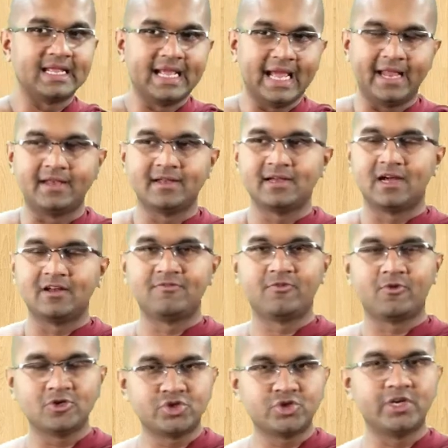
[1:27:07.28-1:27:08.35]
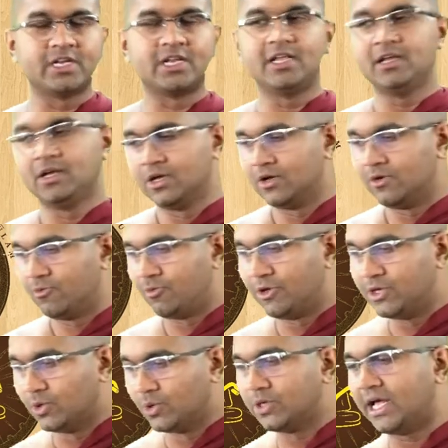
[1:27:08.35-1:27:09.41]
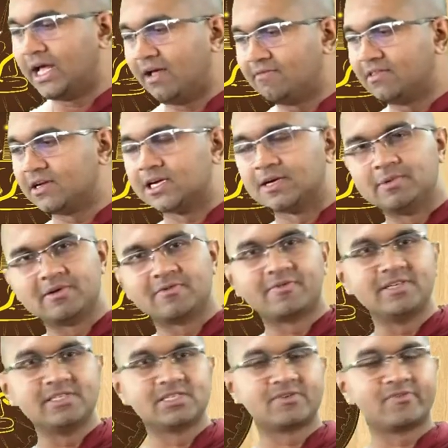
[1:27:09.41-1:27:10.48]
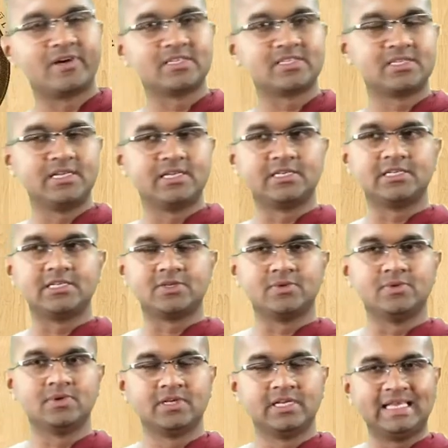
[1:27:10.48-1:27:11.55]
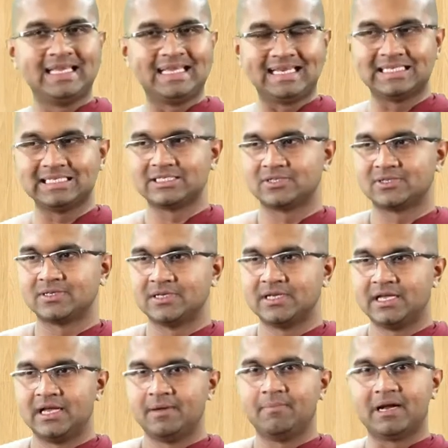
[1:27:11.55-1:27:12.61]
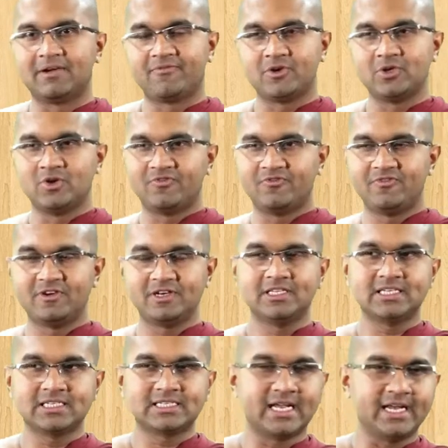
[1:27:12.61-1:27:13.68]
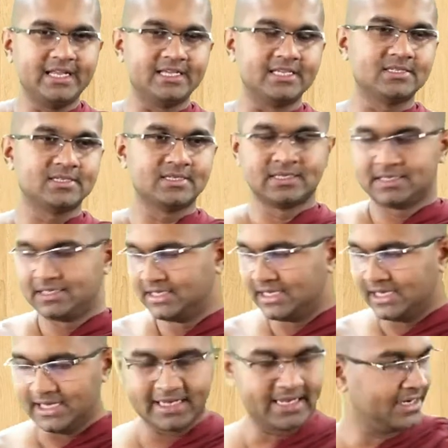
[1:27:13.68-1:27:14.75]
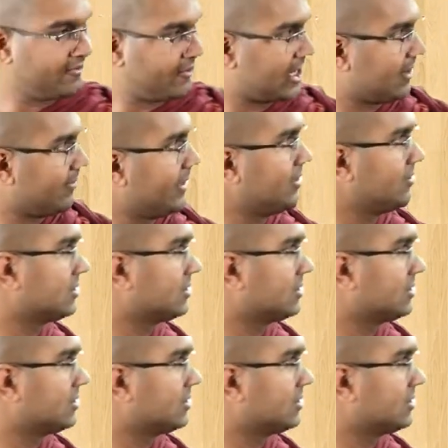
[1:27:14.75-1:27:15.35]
get, unfortunately, we don't have the commentaries translated into English. But for your further studies, I can recommend you